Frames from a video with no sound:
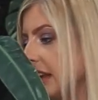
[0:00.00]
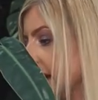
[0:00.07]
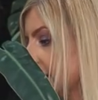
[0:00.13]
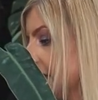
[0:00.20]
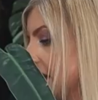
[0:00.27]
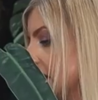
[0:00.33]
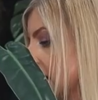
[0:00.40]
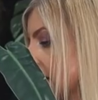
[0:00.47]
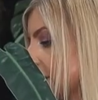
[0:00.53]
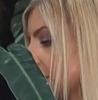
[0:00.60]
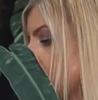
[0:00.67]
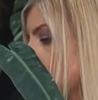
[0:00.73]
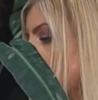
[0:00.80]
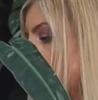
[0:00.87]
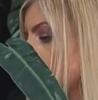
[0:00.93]
Like this is
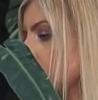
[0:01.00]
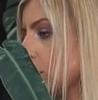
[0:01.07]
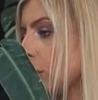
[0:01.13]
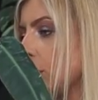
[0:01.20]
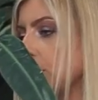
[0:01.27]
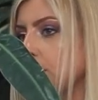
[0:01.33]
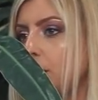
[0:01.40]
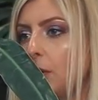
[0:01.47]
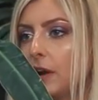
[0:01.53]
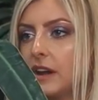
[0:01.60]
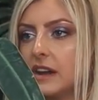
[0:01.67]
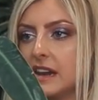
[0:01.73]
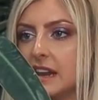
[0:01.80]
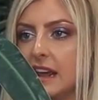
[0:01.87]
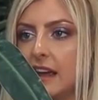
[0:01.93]
from one growth
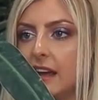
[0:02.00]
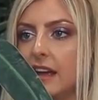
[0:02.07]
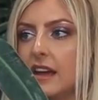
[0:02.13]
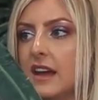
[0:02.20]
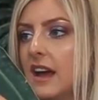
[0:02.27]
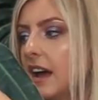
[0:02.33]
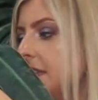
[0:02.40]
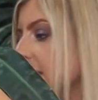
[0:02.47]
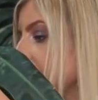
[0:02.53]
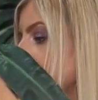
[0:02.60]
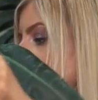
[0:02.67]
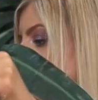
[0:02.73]
point here, and this